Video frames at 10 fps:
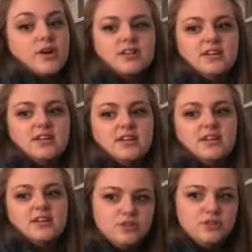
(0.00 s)
than a
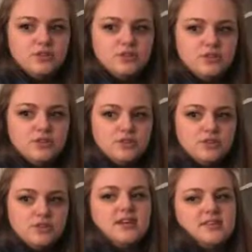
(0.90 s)
studio
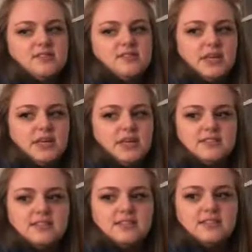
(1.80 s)
project,
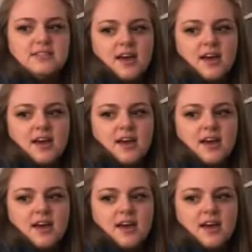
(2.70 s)
because